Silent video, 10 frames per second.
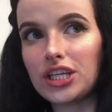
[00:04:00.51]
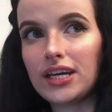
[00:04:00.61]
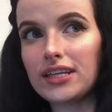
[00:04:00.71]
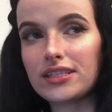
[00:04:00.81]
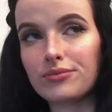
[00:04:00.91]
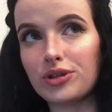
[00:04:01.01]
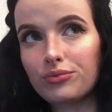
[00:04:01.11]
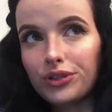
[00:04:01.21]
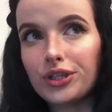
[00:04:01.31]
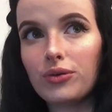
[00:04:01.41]
the ends and put
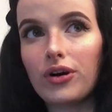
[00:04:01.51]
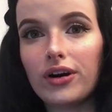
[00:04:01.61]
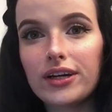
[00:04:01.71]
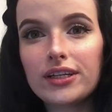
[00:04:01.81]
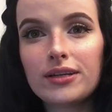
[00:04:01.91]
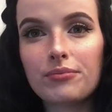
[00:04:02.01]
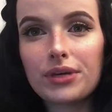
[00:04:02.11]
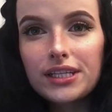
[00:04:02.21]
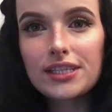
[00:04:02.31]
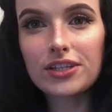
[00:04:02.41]
blue on,
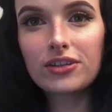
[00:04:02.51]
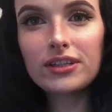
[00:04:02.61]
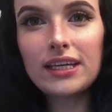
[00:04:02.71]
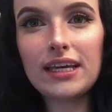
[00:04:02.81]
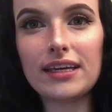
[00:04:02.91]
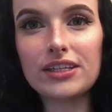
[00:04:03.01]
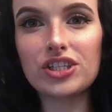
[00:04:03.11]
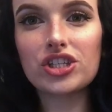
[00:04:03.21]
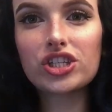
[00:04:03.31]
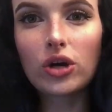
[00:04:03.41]
but it certainly
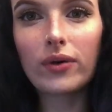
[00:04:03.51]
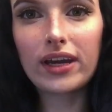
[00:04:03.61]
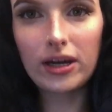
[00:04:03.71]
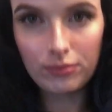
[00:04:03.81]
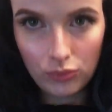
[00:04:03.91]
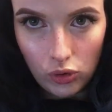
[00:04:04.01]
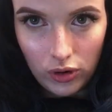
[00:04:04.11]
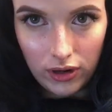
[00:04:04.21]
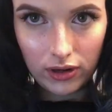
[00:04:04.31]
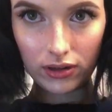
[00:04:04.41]
is showing up
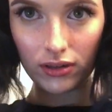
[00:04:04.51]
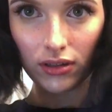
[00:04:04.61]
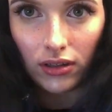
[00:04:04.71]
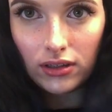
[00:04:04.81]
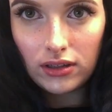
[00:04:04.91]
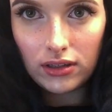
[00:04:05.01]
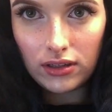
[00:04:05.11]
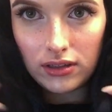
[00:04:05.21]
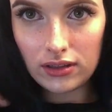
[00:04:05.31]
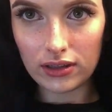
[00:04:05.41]
more
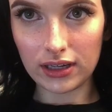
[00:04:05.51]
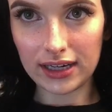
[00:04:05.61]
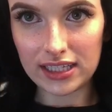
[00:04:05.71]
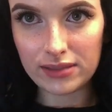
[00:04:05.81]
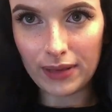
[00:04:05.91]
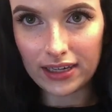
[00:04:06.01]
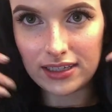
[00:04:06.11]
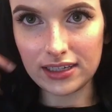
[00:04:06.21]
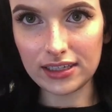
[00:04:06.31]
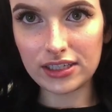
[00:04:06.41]
than I
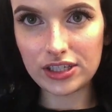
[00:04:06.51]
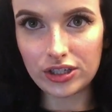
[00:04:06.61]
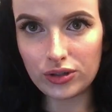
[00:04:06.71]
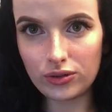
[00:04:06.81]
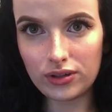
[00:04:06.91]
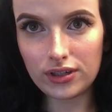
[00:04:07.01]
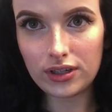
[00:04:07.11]
expected it to.